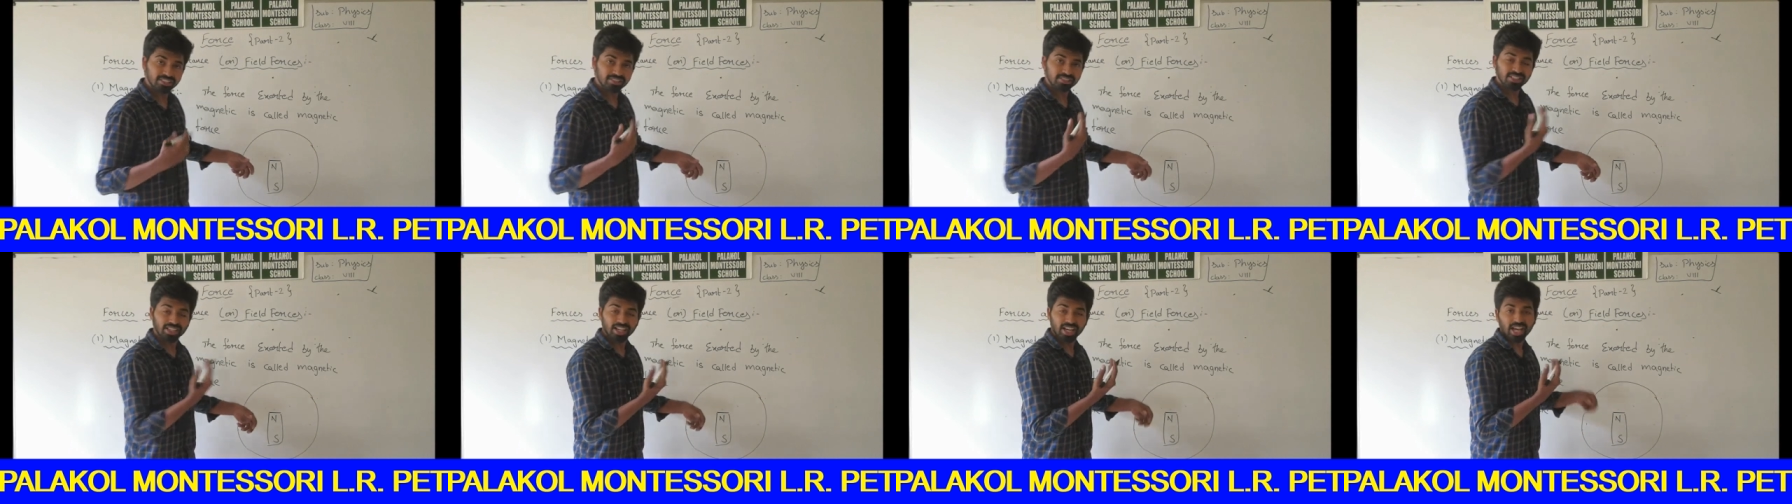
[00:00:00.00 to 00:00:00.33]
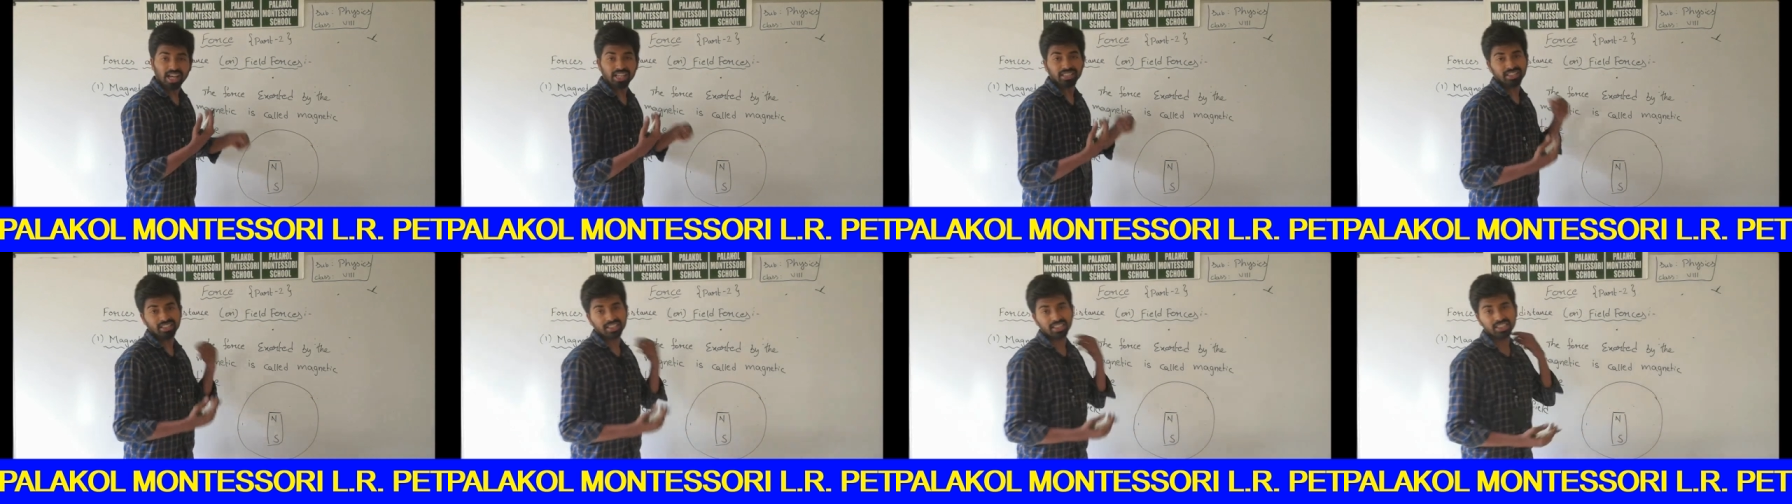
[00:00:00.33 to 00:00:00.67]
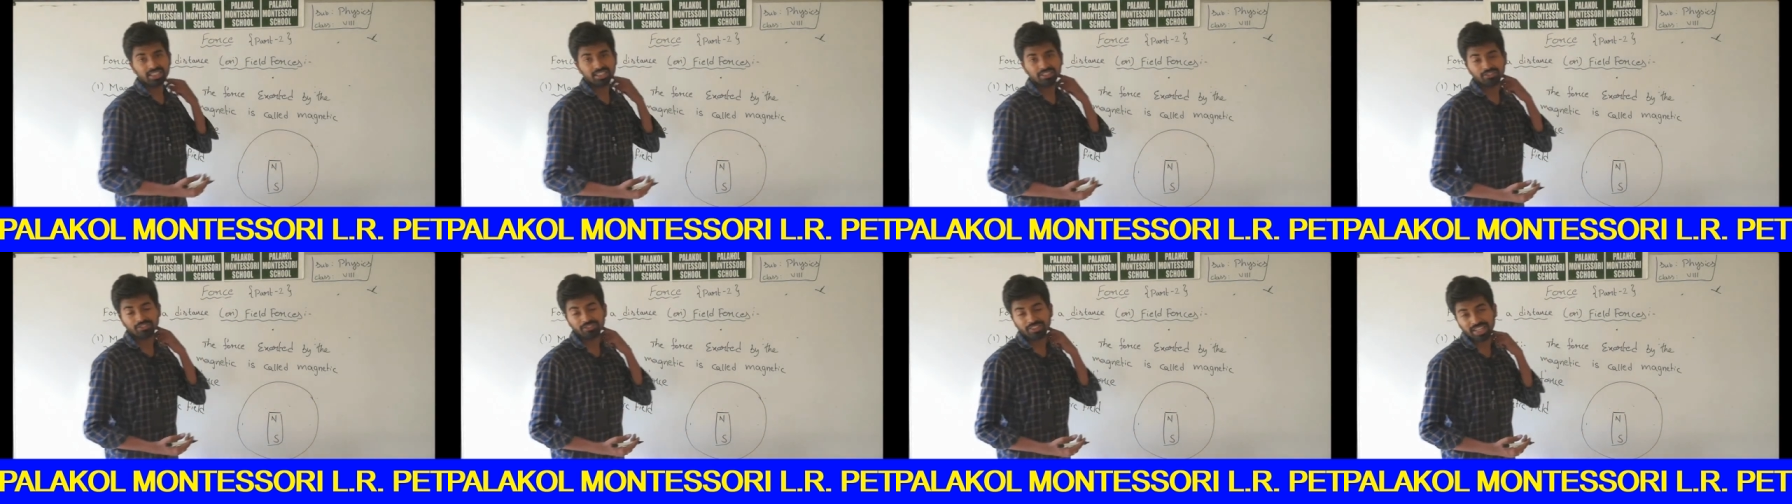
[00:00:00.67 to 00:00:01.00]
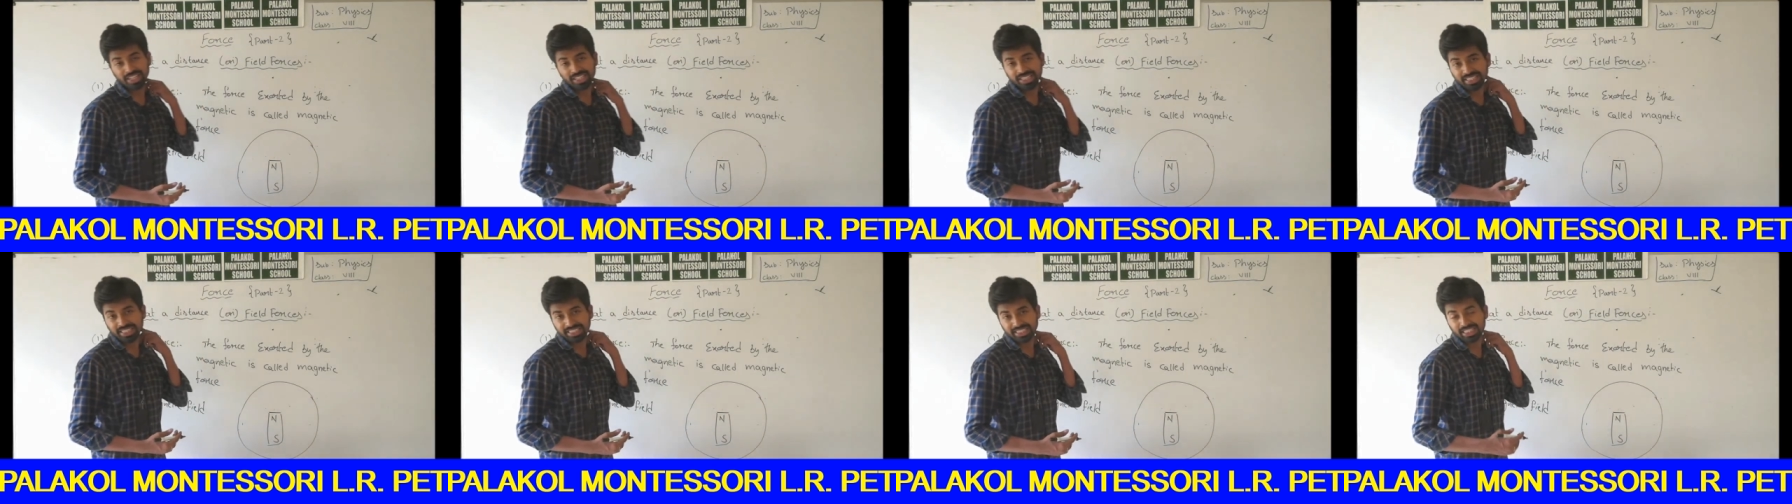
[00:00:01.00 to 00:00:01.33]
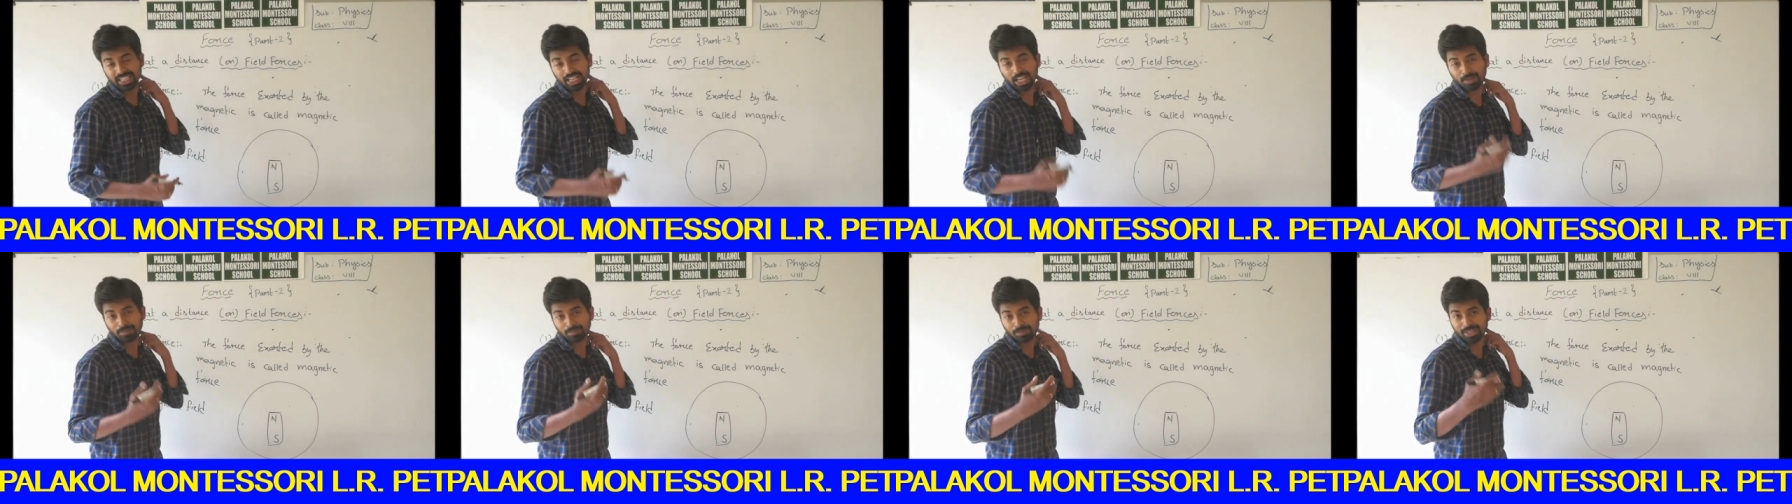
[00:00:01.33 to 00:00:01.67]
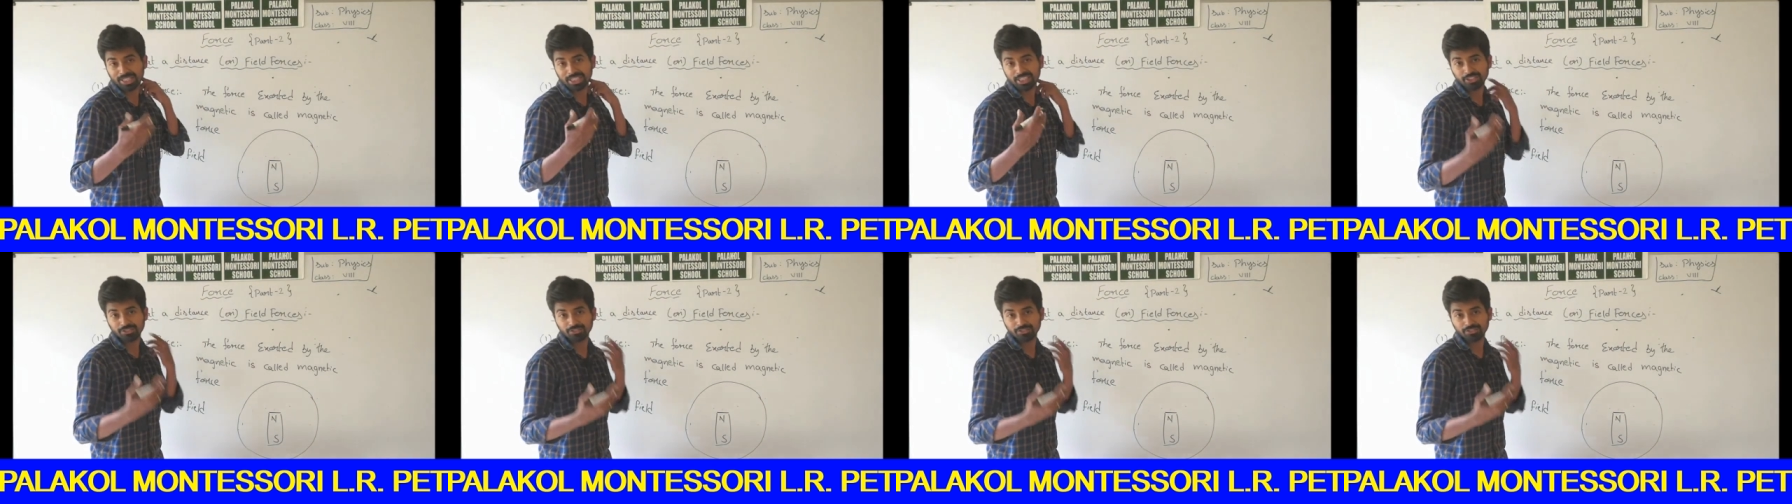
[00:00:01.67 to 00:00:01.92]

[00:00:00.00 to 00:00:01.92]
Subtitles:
the other, where it can apply the